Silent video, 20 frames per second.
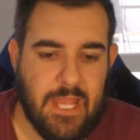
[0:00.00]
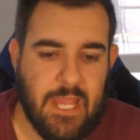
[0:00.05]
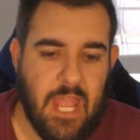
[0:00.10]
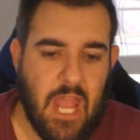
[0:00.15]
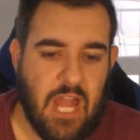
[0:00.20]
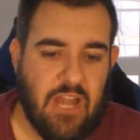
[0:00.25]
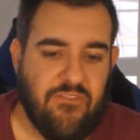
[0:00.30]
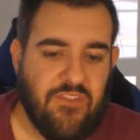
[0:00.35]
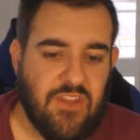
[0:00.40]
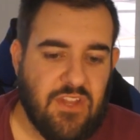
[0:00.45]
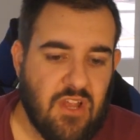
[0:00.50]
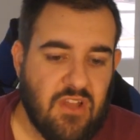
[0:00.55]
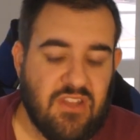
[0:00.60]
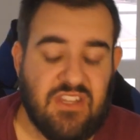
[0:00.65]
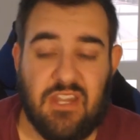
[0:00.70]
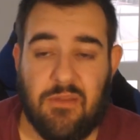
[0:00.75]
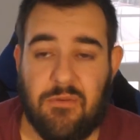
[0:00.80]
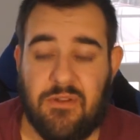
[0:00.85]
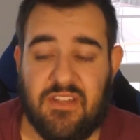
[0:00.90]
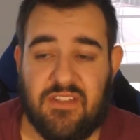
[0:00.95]
And if you know
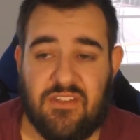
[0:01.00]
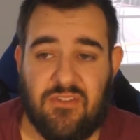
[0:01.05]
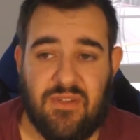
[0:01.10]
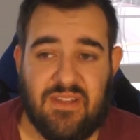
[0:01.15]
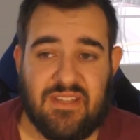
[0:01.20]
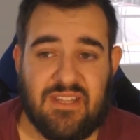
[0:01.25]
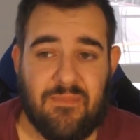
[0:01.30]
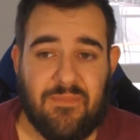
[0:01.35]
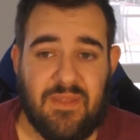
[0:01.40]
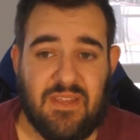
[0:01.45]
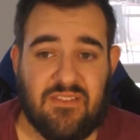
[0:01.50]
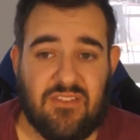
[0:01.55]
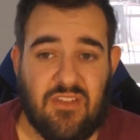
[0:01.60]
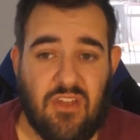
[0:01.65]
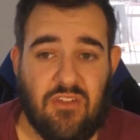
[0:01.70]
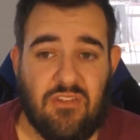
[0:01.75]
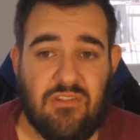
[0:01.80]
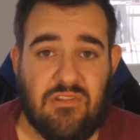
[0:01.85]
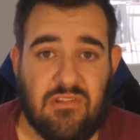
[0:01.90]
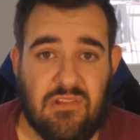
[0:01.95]
someone is doing something
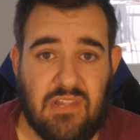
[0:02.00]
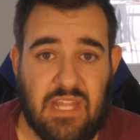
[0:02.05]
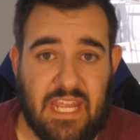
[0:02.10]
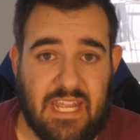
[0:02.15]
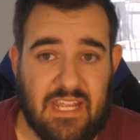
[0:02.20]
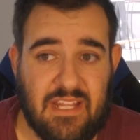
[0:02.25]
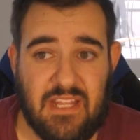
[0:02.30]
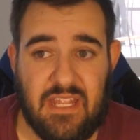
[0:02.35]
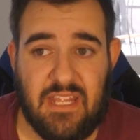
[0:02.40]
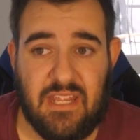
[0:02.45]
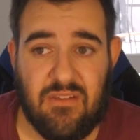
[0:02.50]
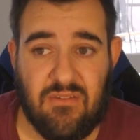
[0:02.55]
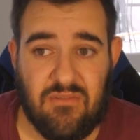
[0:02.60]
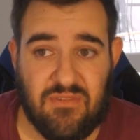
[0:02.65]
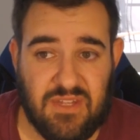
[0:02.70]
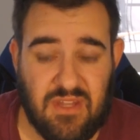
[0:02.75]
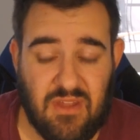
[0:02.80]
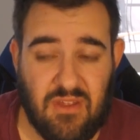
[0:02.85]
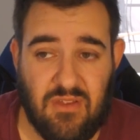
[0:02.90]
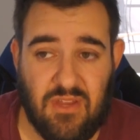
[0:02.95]
so legally
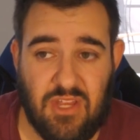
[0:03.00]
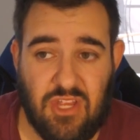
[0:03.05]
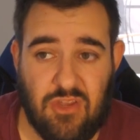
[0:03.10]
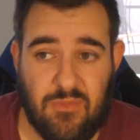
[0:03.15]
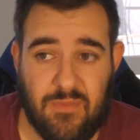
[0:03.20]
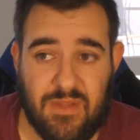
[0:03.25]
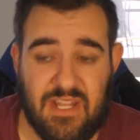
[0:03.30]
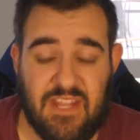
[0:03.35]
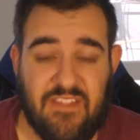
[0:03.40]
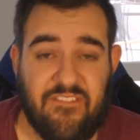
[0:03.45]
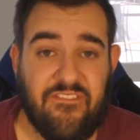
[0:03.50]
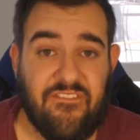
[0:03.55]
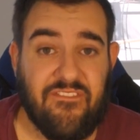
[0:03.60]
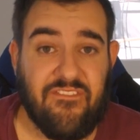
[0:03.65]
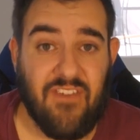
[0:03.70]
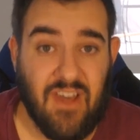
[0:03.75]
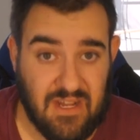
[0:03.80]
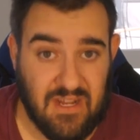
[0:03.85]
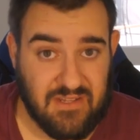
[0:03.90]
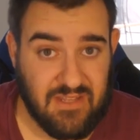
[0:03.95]
or so humanly
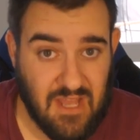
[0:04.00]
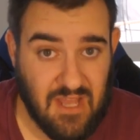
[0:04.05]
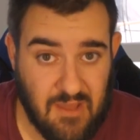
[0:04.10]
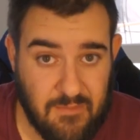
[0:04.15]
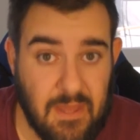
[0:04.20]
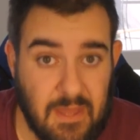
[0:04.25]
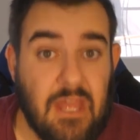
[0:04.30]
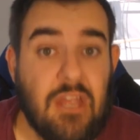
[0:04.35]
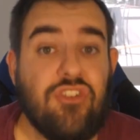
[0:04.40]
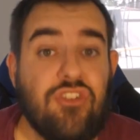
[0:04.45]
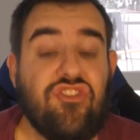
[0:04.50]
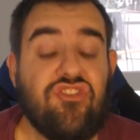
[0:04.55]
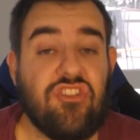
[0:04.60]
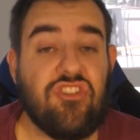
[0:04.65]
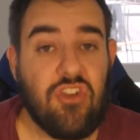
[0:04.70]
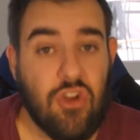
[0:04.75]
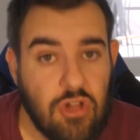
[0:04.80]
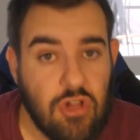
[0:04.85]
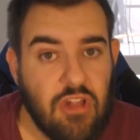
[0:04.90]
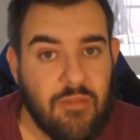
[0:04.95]
fucked up, you
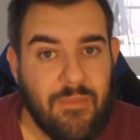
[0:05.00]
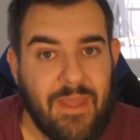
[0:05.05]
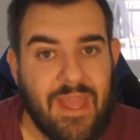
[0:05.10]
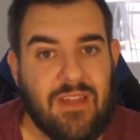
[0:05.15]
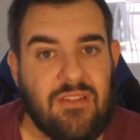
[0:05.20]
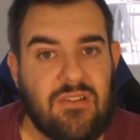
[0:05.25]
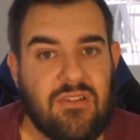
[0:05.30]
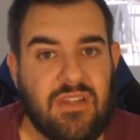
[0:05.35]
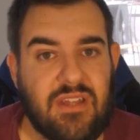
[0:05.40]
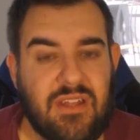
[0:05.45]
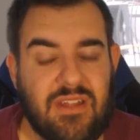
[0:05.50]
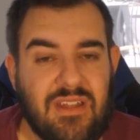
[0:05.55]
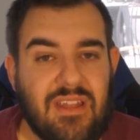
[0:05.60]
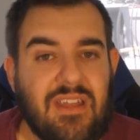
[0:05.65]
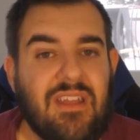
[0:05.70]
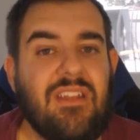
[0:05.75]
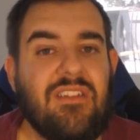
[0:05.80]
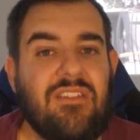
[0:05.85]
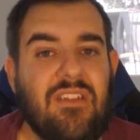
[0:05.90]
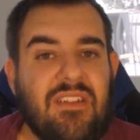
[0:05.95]
should call them out on it.
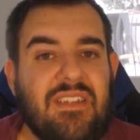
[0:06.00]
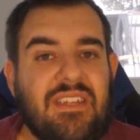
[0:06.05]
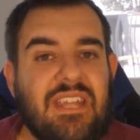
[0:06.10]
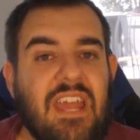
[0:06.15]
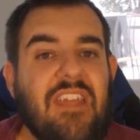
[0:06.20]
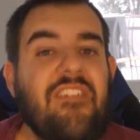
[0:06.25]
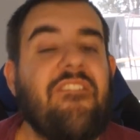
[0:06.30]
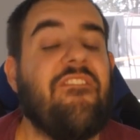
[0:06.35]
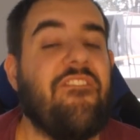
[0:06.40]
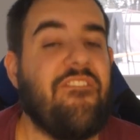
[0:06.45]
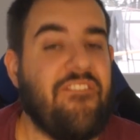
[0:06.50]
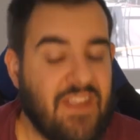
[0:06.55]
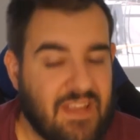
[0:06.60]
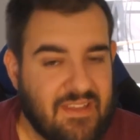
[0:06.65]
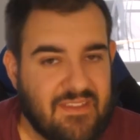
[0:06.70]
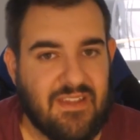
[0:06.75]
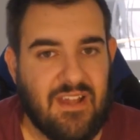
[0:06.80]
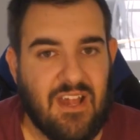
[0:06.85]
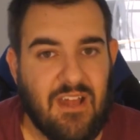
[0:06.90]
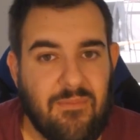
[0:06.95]
Don't say
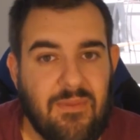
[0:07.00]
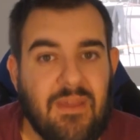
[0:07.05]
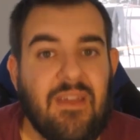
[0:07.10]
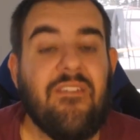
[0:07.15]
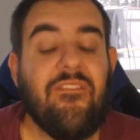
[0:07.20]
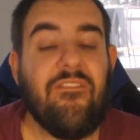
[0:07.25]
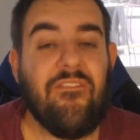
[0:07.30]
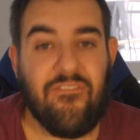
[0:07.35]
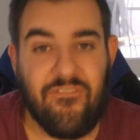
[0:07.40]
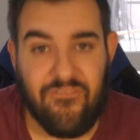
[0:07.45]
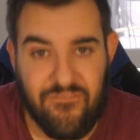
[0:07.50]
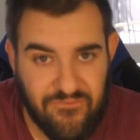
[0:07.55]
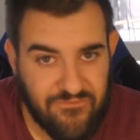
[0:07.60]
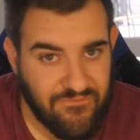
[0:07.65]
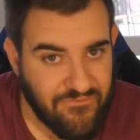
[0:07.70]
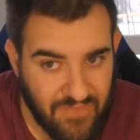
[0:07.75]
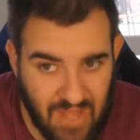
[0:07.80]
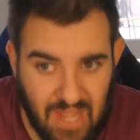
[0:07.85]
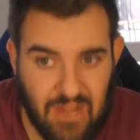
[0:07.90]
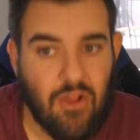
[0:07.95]
fix it up.
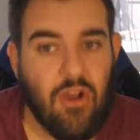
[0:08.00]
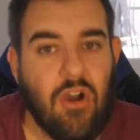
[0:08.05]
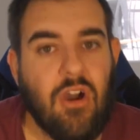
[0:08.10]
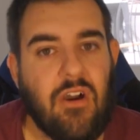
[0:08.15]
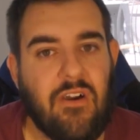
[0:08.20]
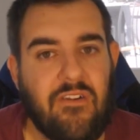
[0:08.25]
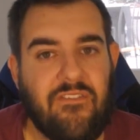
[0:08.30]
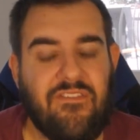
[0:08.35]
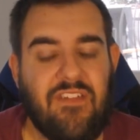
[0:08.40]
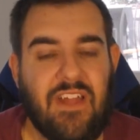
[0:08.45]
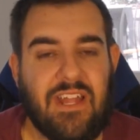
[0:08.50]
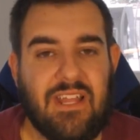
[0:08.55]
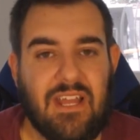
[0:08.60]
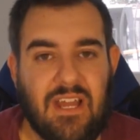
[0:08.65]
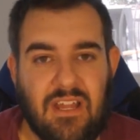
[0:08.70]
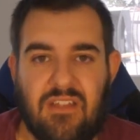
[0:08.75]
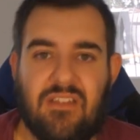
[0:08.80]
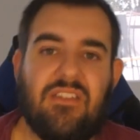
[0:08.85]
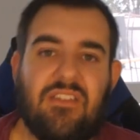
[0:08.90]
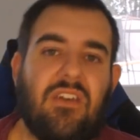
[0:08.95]
Fuck off. Like,
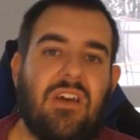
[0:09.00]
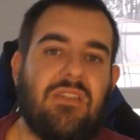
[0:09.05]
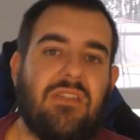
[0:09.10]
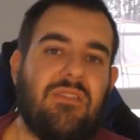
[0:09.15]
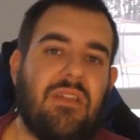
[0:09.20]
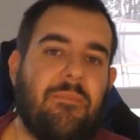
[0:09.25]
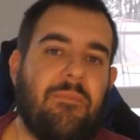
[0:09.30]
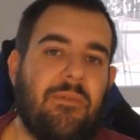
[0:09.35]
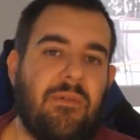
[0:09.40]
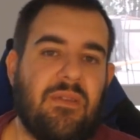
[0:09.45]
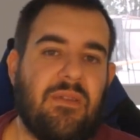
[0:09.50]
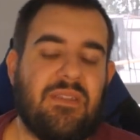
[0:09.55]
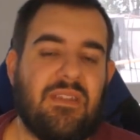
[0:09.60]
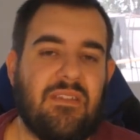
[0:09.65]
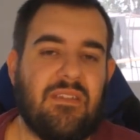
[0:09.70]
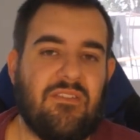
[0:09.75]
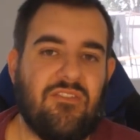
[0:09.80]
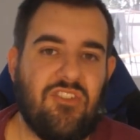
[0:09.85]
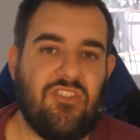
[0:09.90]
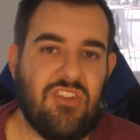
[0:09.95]
cut your ties with that
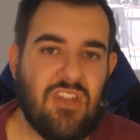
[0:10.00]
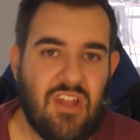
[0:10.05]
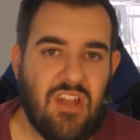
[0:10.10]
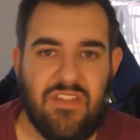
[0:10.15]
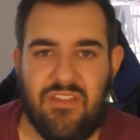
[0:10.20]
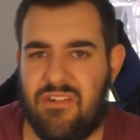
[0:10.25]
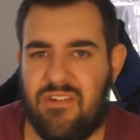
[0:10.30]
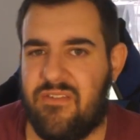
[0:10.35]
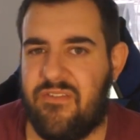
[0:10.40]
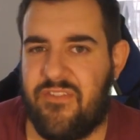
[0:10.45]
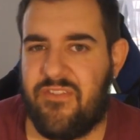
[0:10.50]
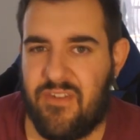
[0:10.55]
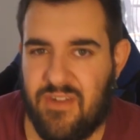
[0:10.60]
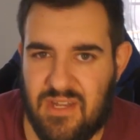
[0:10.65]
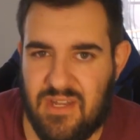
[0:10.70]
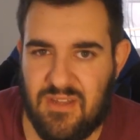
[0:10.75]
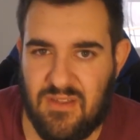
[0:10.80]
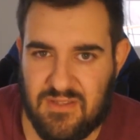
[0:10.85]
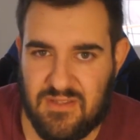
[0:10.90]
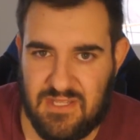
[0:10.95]
person because you know they're a very
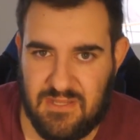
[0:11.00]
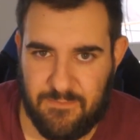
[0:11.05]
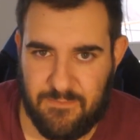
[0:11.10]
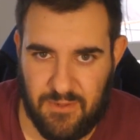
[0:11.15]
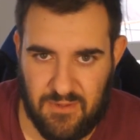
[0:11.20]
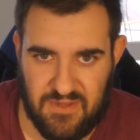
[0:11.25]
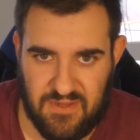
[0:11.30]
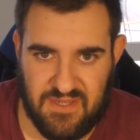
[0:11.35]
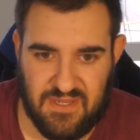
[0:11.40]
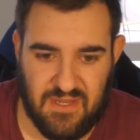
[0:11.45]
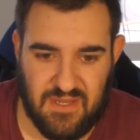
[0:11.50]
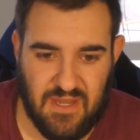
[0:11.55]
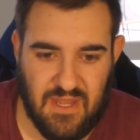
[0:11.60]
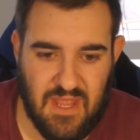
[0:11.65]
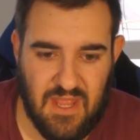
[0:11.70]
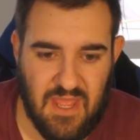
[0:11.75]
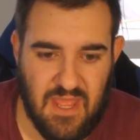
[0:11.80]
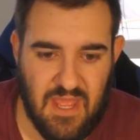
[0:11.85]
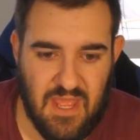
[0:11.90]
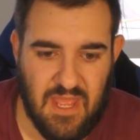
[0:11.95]
toxic person.
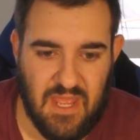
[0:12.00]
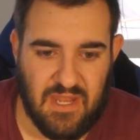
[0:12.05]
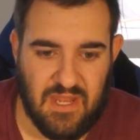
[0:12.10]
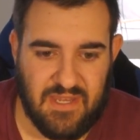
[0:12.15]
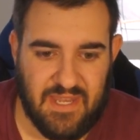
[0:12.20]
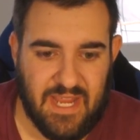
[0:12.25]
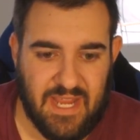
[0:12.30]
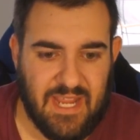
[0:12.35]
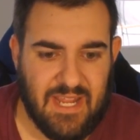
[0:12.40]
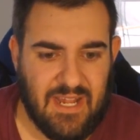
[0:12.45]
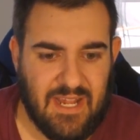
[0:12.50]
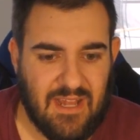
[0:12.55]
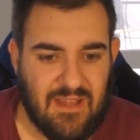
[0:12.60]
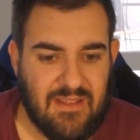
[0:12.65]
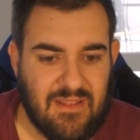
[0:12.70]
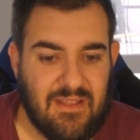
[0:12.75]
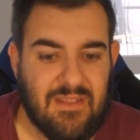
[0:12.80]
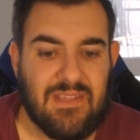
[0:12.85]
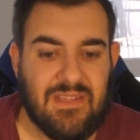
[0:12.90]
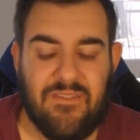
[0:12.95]

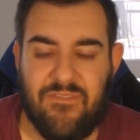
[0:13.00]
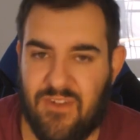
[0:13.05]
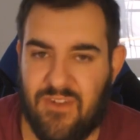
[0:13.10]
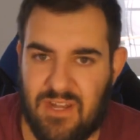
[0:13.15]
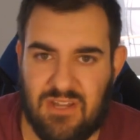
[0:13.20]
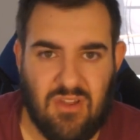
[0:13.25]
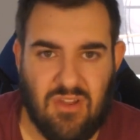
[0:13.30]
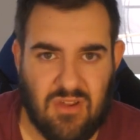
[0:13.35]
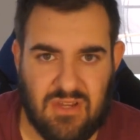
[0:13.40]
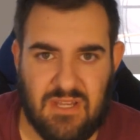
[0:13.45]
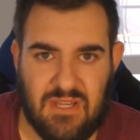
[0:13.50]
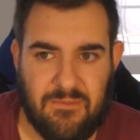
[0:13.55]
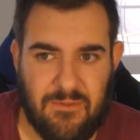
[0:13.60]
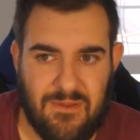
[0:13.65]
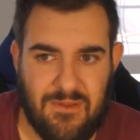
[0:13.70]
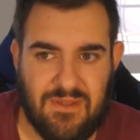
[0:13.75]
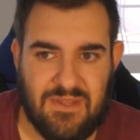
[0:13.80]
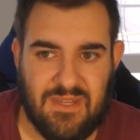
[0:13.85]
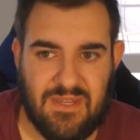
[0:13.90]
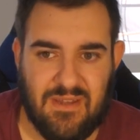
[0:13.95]
Decada is a very toxic
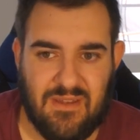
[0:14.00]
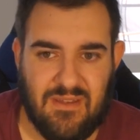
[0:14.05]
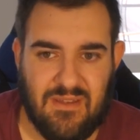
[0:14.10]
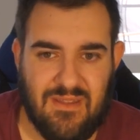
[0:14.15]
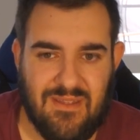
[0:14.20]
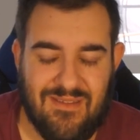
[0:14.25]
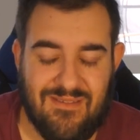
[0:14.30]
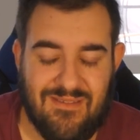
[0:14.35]
person.